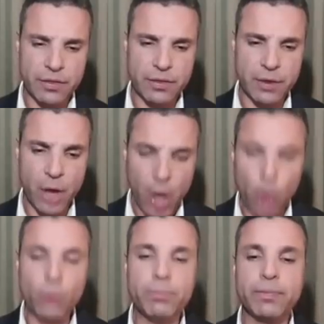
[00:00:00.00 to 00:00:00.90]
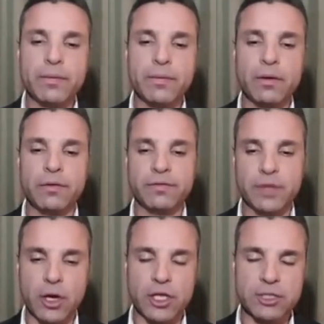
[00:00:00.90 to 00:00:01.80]
the hope of the
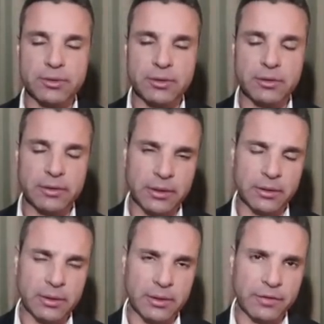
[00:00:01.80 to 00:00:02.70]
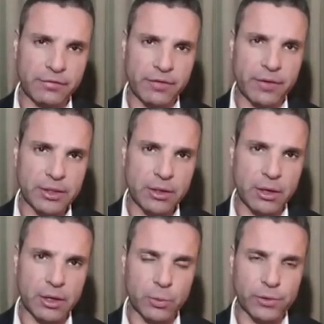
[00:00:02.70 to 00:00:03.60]
gospel in a very
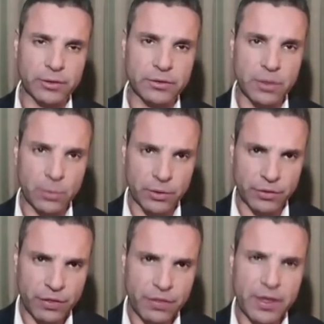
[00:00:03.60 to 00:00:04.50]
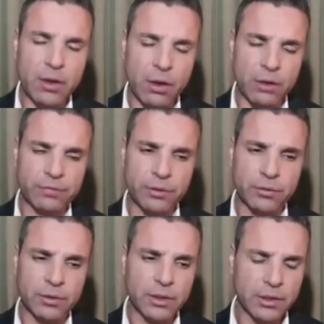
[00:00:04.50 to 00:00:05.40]
dark world. So I want to thank all of
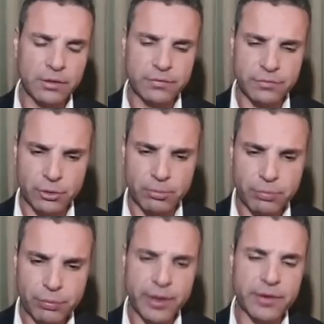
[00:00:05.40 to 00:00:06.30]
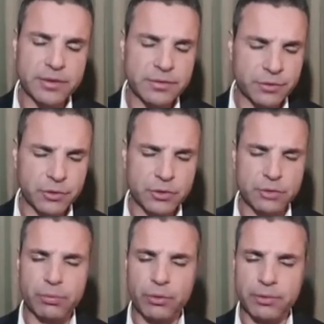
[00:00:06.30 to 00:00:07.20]
you for your prayers and for your
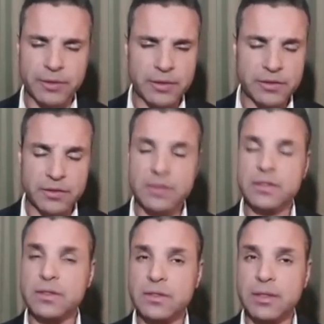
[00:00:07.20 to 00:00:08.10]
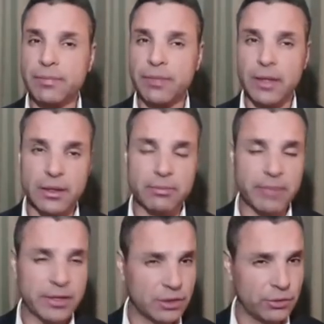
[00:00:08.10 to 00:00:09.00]
support, because this is something that
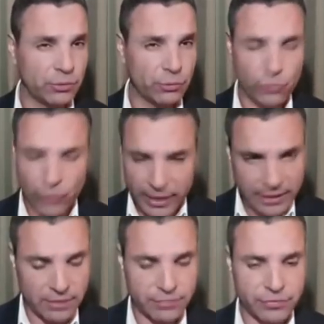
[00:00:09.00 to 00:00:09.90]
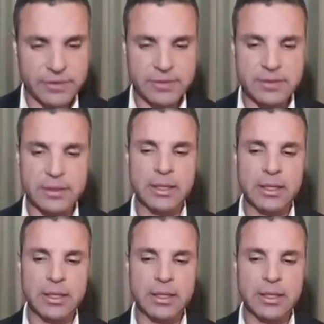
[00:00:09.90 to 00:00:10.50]
makes a great difference.